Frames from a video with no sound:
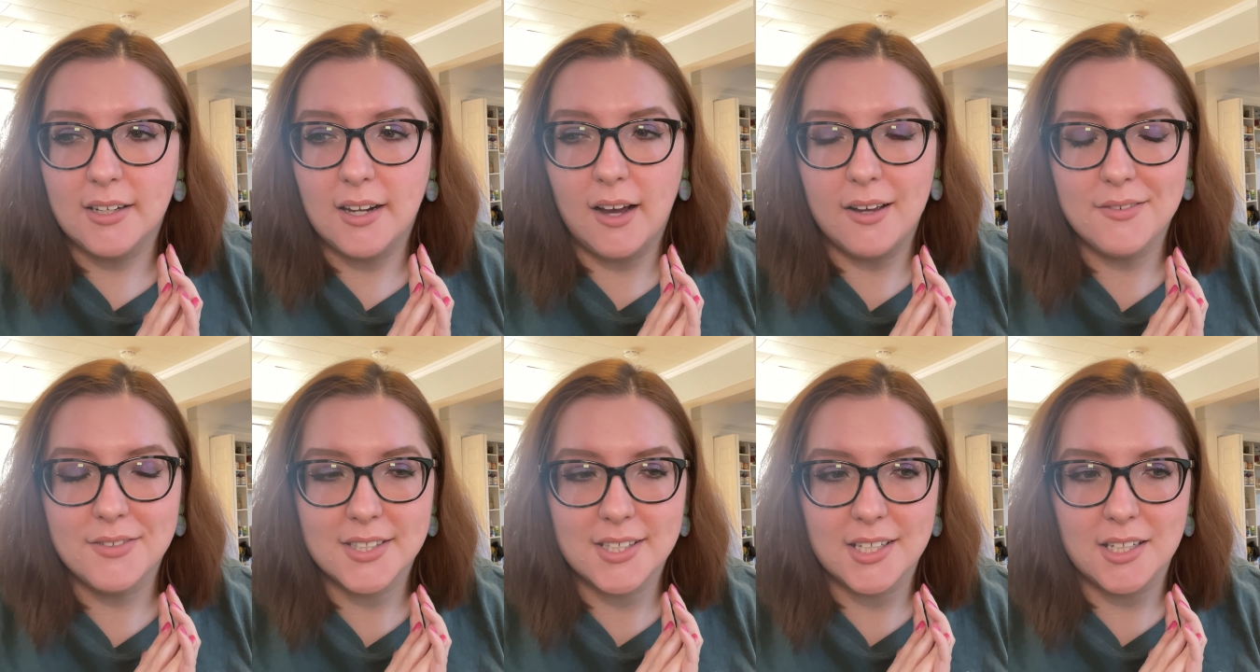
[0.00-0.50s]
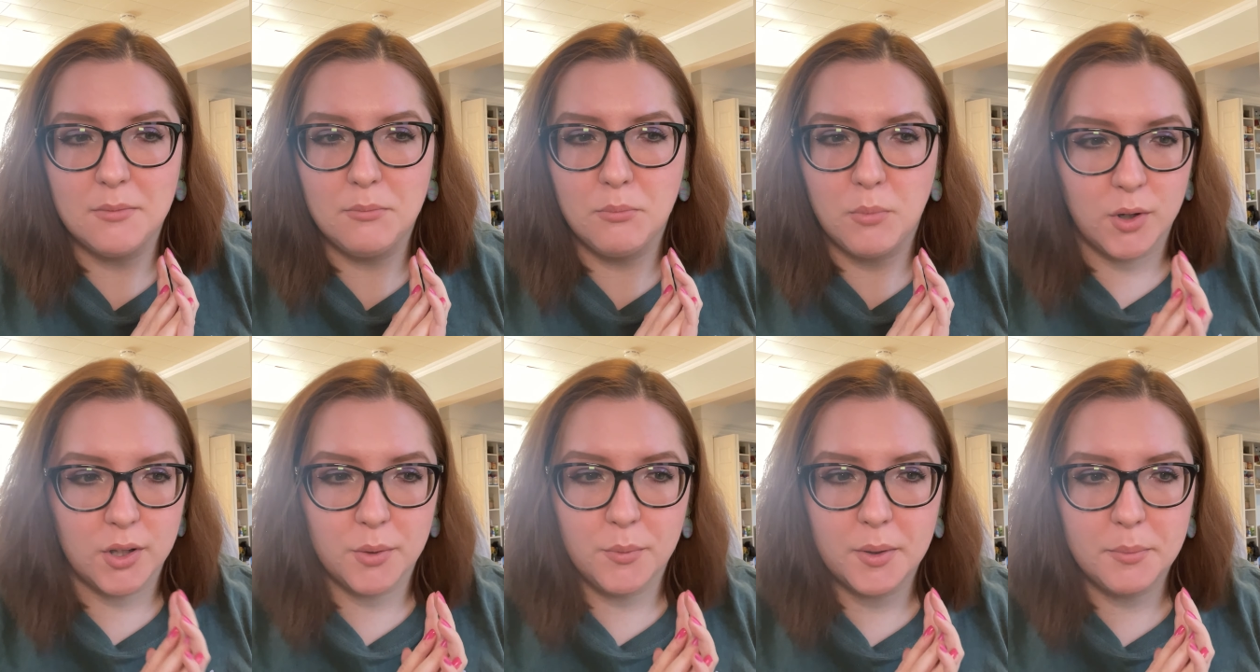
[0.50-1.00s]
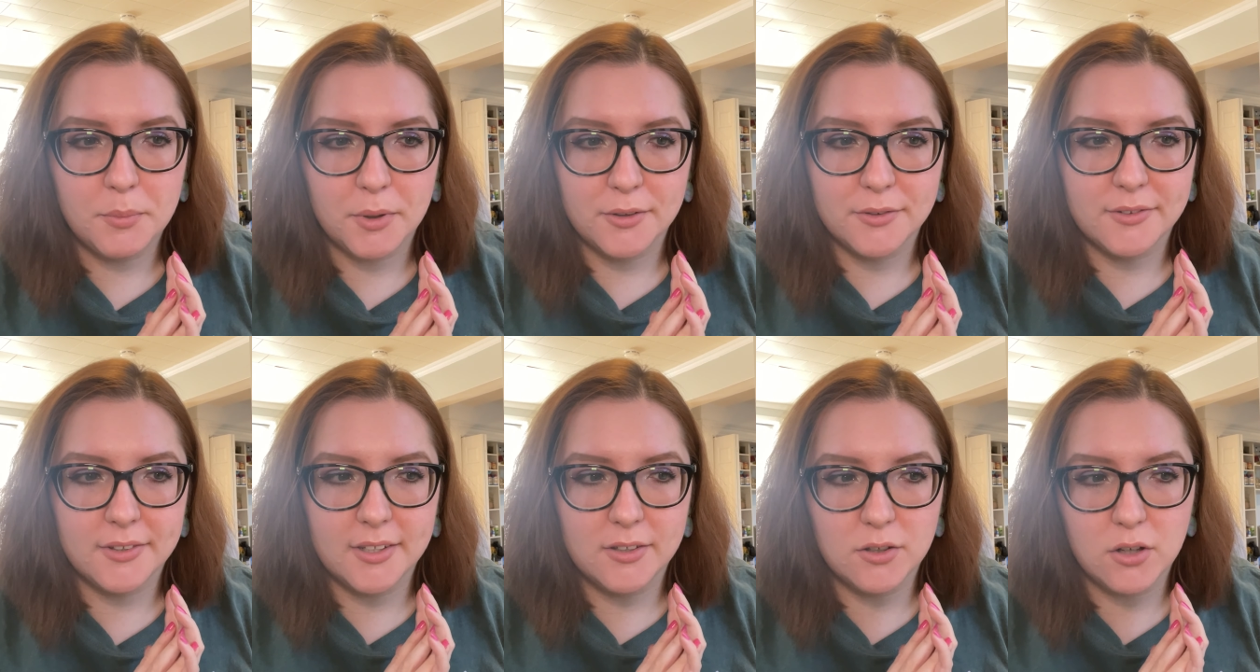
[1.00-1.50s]
I've seen more than one
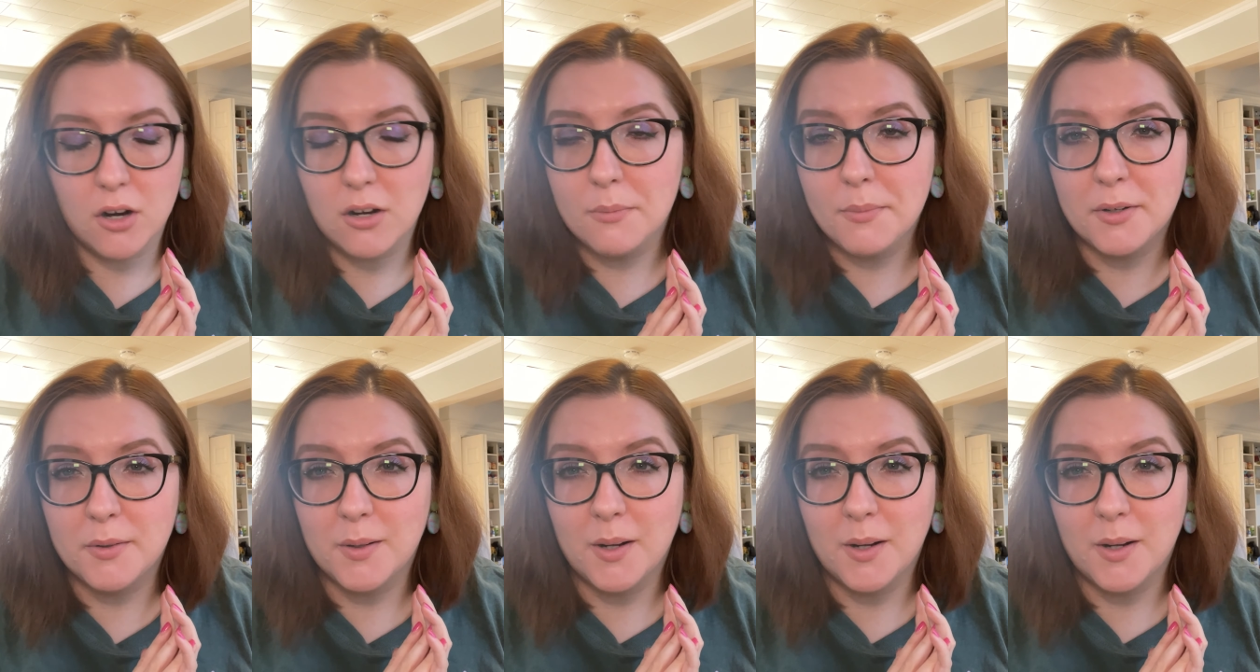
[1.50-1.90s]
person talk about it